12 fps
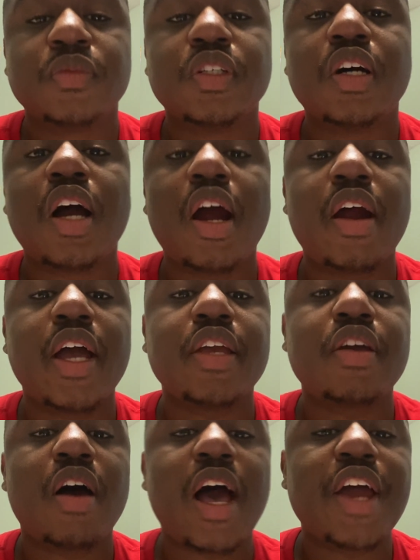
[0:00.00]
All right,
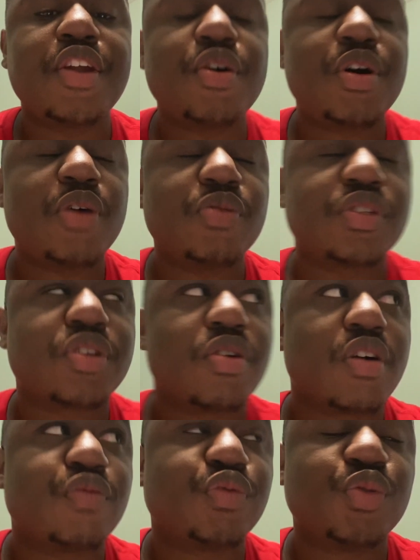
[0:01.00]
y'all. I know I was
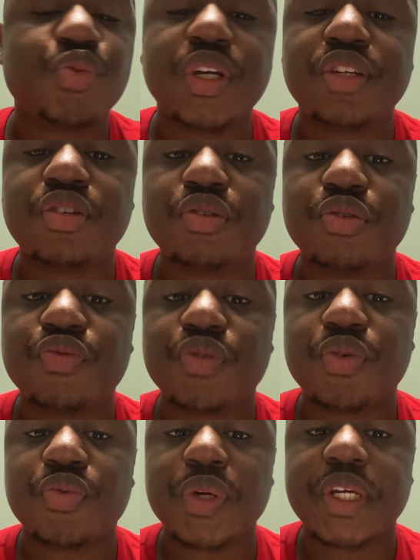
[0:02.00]
gone for week 2 for
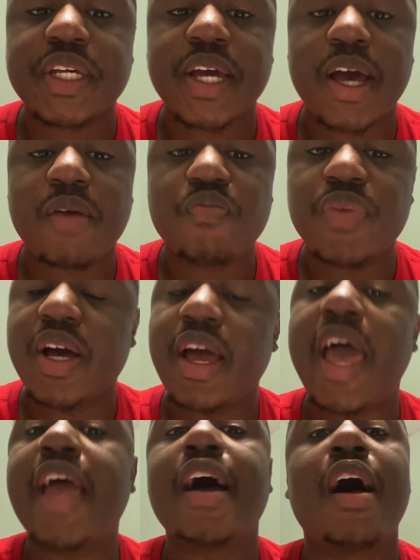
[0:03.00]
the recap, but
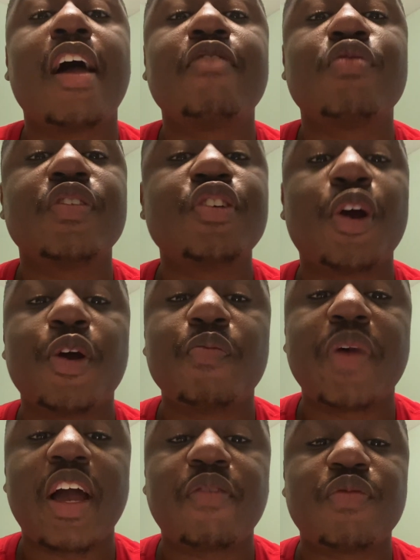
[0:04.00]
hey, I've returned
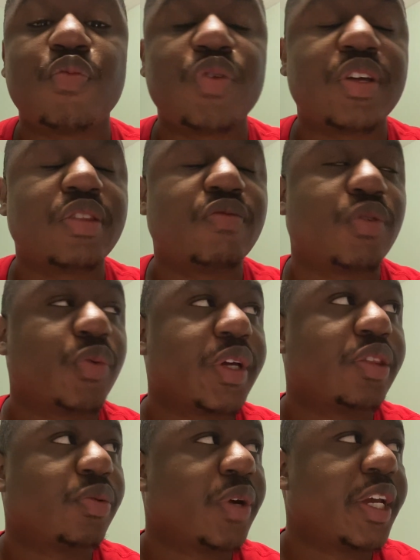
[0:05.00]
back from week
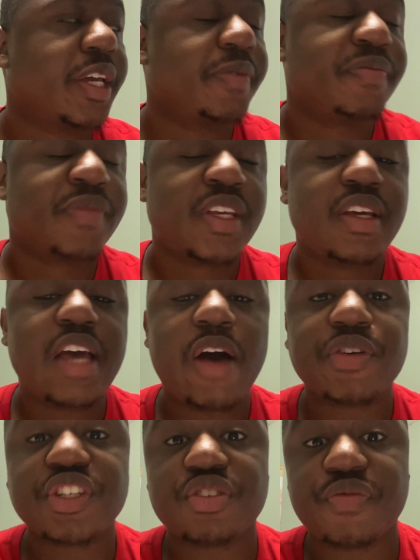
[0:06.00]
3. I
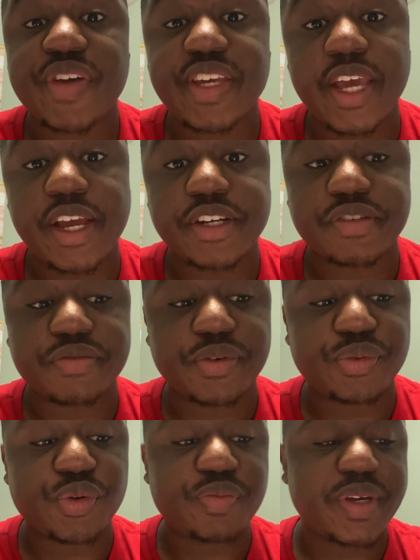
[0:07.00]
was just on vacation for a
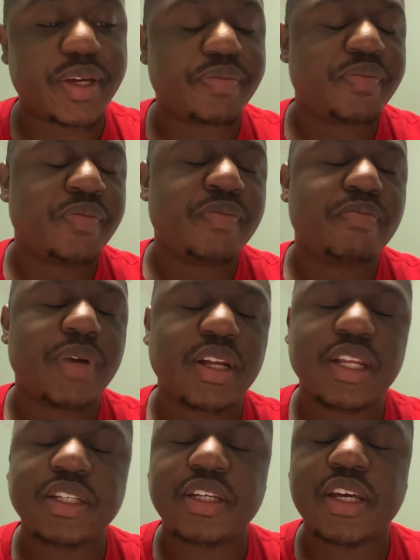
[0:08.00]
little bit, but
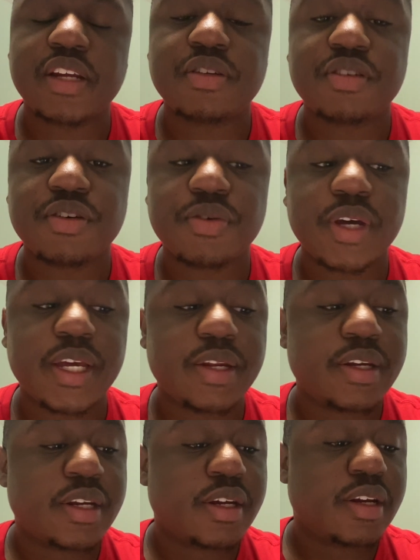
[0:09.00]
let's get into it.
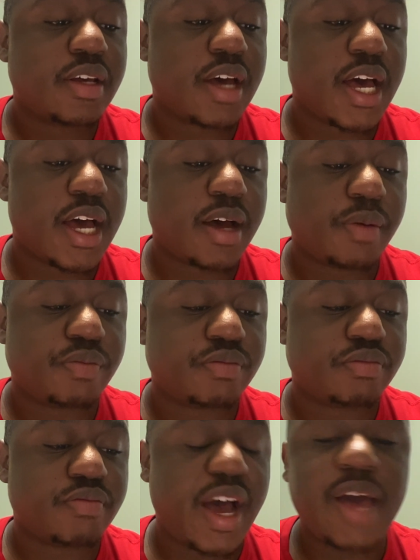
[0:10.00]

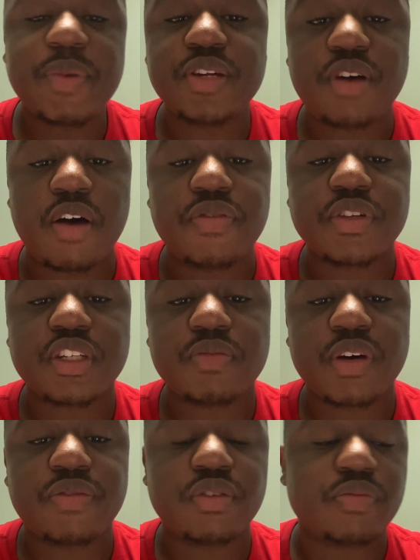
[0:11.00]
Miami Dolphins and the
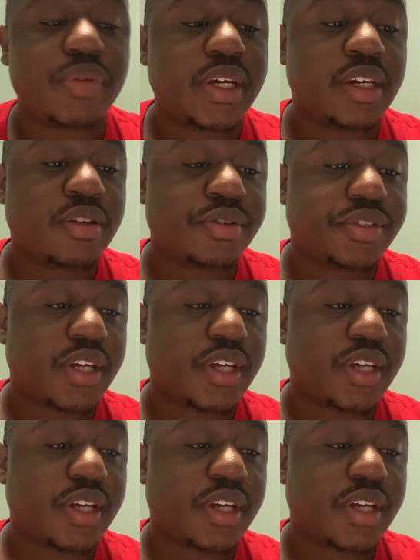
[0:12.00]
Buffalo Bills.